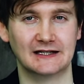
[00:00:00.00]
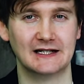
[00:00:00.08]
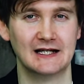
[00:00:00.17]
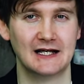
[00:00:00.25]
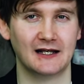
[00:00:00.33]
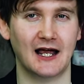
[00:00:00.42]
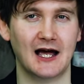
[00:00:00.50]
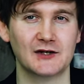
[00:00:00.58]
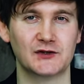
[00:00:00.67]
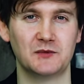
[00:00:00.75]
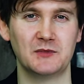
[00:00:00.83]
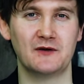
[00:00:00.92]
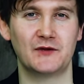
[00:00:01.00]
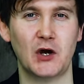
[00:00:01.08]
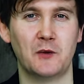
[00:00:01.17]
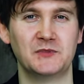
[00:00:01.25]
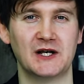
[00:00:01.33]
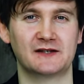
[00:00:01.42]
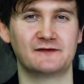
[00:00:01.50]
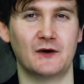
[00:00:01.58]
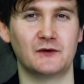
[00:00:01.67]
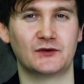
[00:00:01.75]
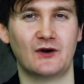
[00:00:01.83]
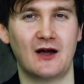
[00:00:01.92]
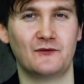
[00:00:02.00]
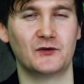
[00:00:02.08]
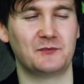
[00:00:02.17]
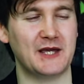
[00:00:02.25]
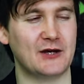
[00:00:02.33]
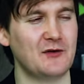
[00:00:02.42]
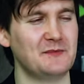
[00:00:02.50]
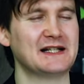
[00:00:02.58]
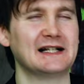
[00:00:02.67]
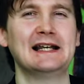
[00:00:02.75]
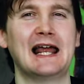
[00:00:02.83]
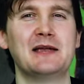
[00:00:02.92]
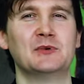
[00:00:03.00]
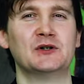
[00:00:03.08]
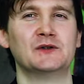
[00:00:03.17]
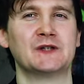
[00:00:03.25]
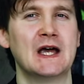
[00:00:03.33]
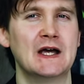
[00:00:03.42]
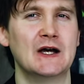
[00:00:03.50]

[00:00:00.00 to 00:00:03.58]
and a large number of the objects photographed would be cryptically labelled